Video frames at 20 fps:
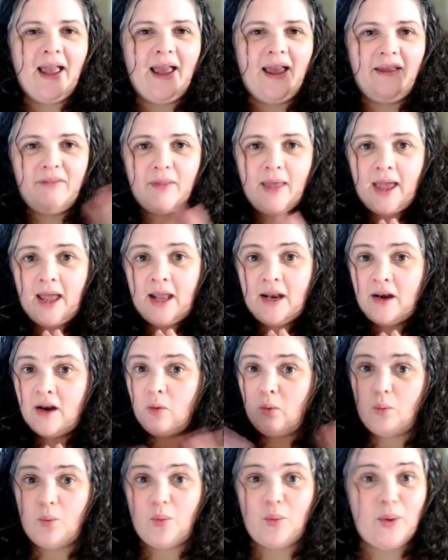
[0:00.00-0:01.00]
and
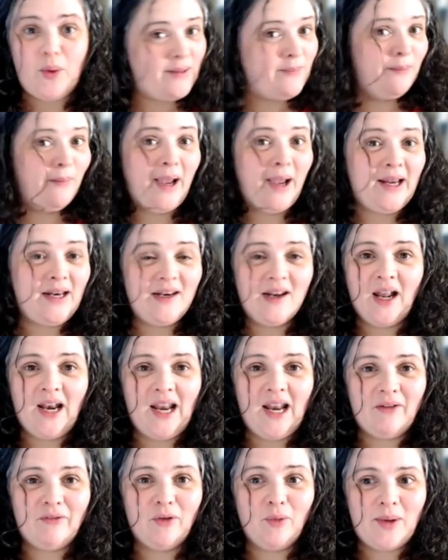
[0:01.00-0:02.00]
then we might
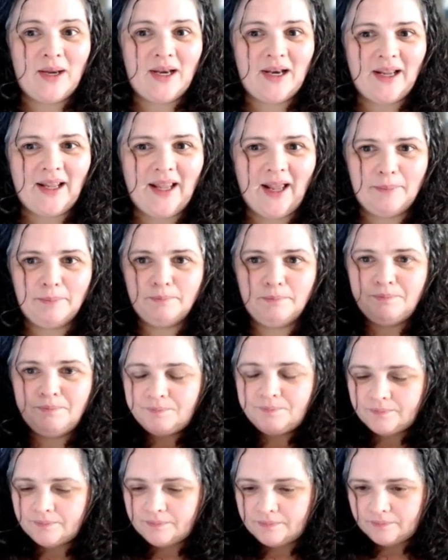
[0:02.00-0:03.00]
not ever meet again.
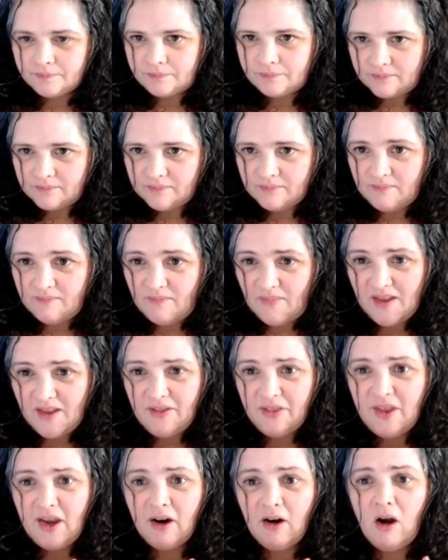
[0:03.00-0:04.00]

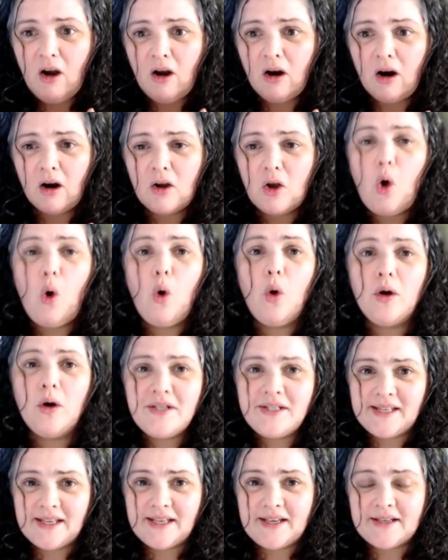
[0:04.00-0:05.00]
There are
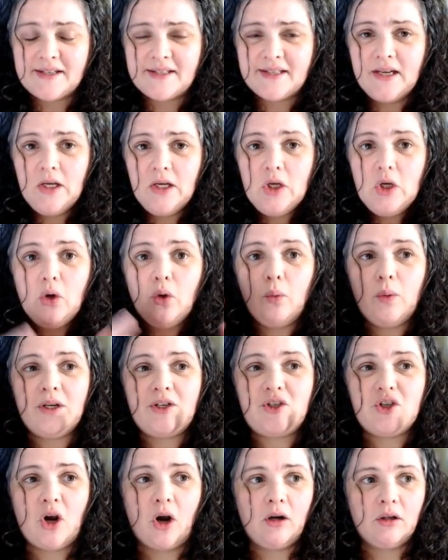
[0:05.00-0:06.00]
courses,
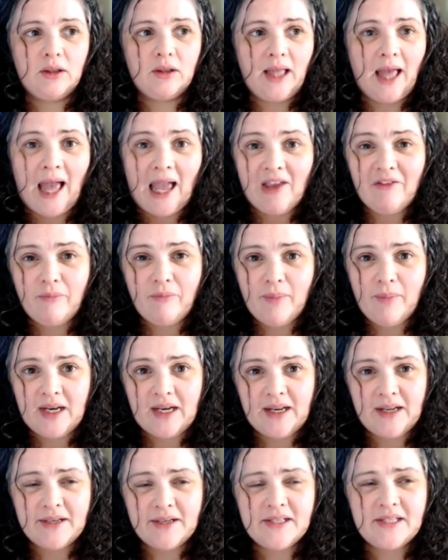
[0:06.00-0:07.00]
which are live
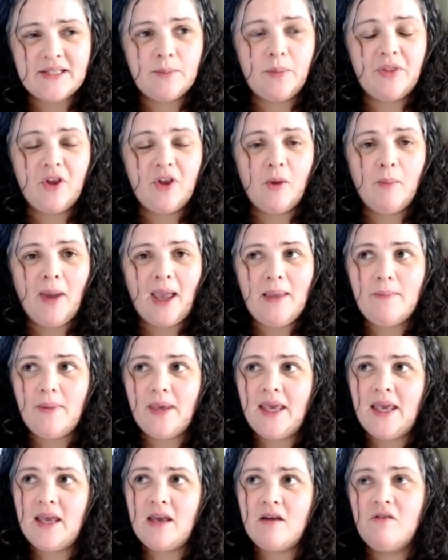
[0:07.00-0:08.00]
meetings, but there might
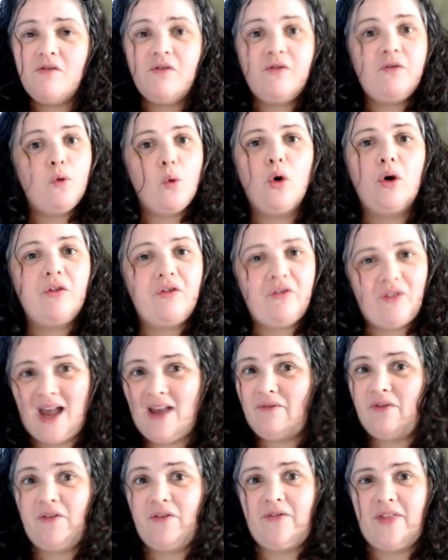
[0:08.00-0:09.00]
be 4 or
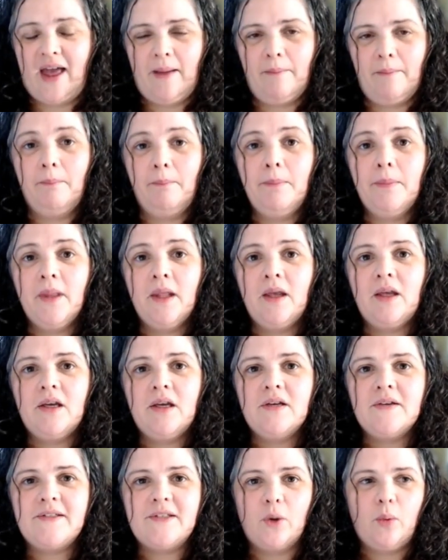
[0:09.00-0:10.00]
5 of them.
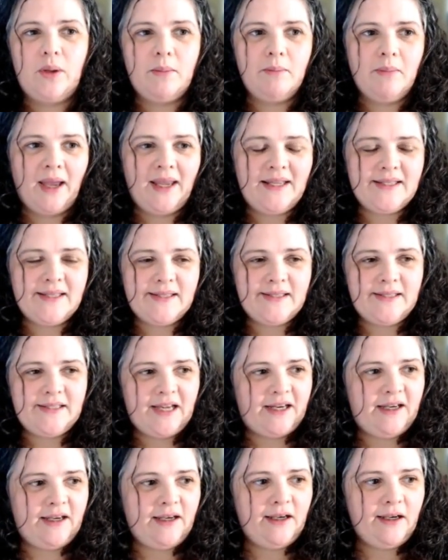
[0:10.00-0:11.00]
So we might
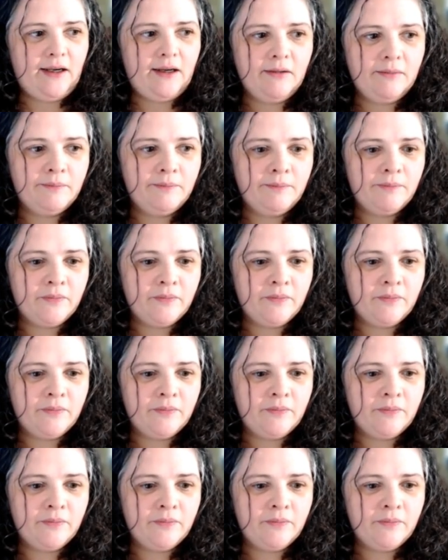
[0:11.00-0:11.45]
study